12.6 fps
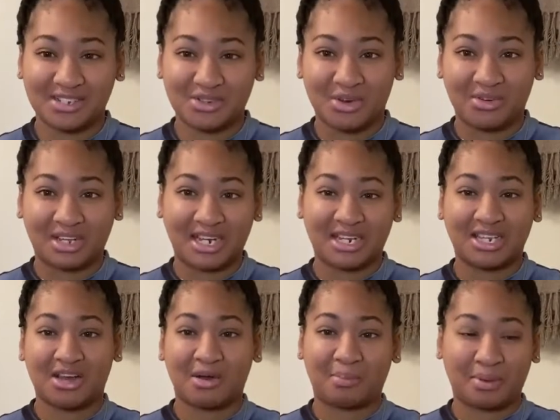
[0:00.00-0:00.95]
know, getting
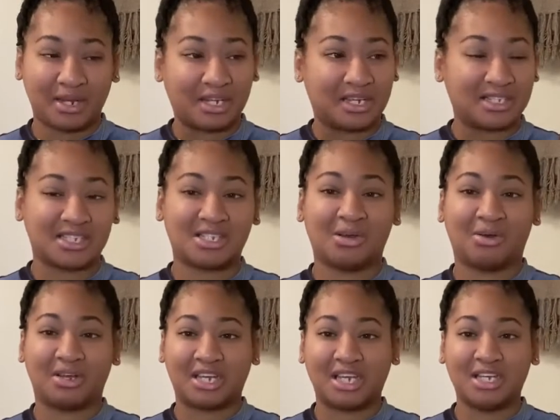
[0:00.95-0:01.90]
their opinion still,
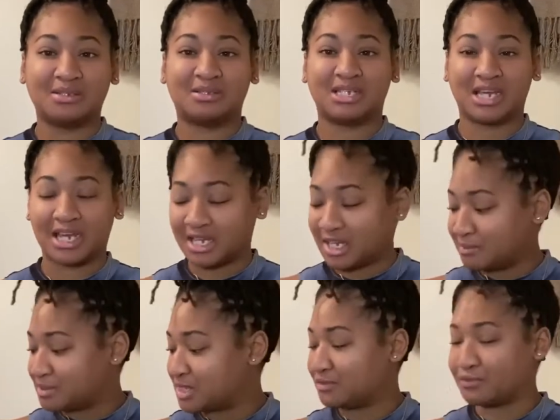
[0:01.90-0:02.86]
it keeps
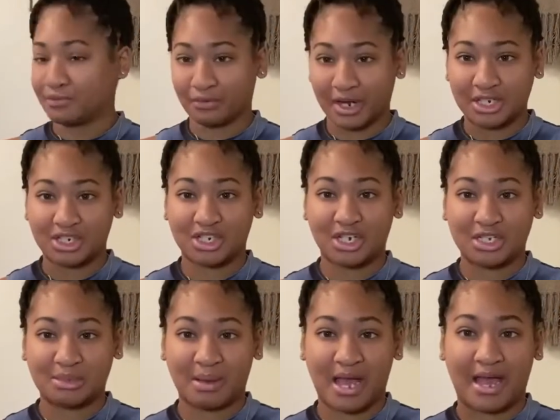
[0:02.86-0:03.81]
it fresh.
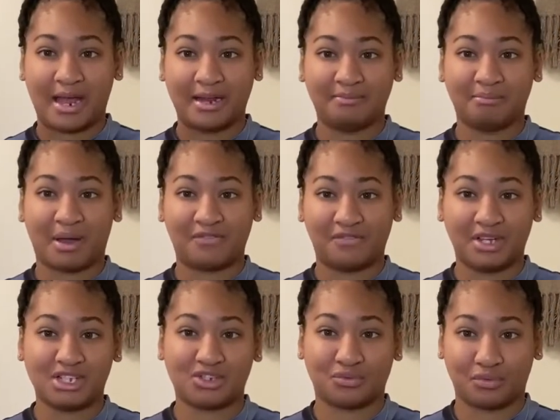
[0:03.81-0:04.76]
Keeps my
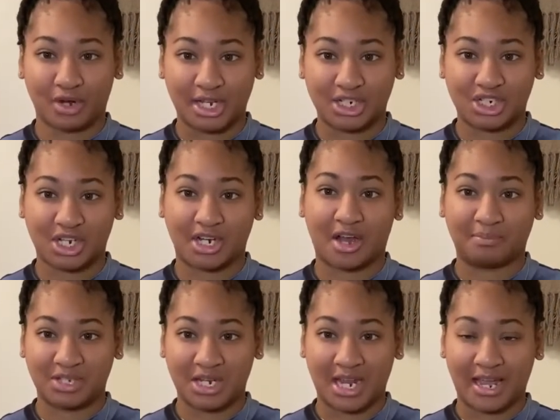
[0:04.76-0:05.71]
fits fresh and
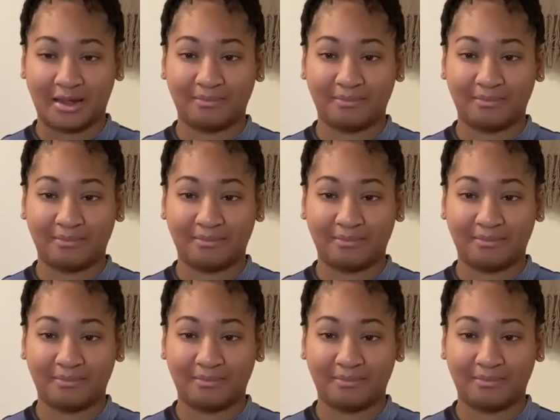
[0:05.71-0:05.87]
up to date.